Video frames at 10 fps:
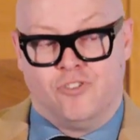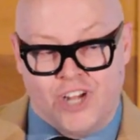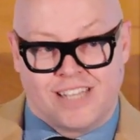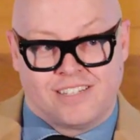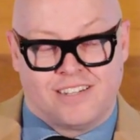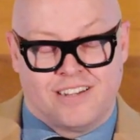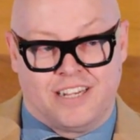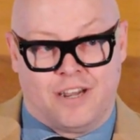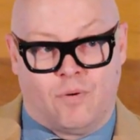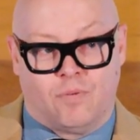just
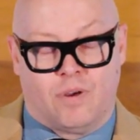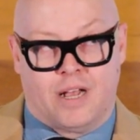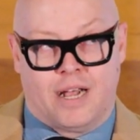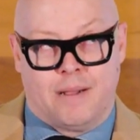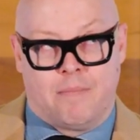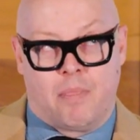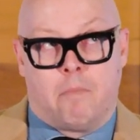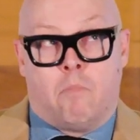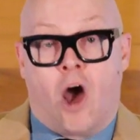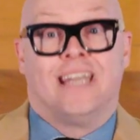
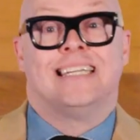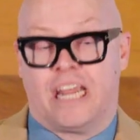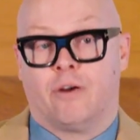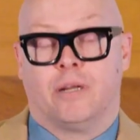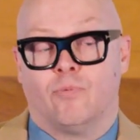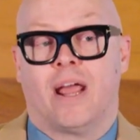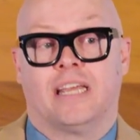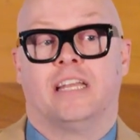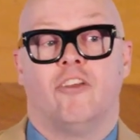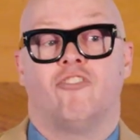monetary
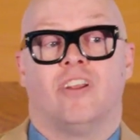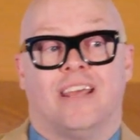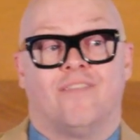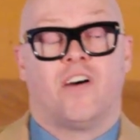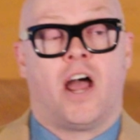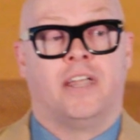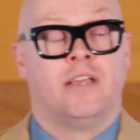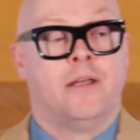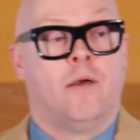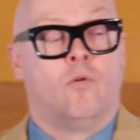recognition. I find
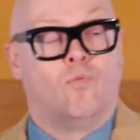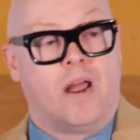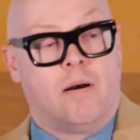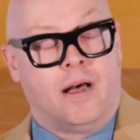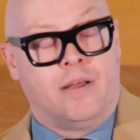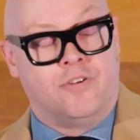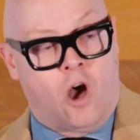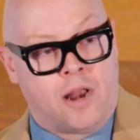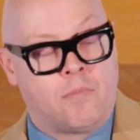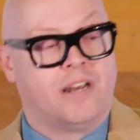
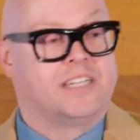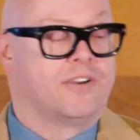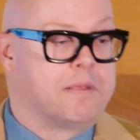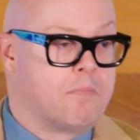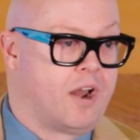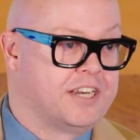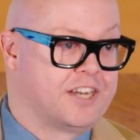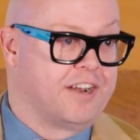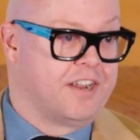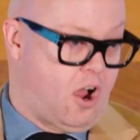non-monetary and
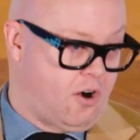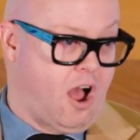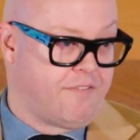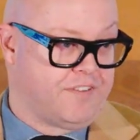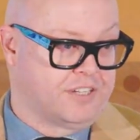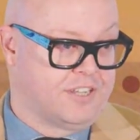monetary are often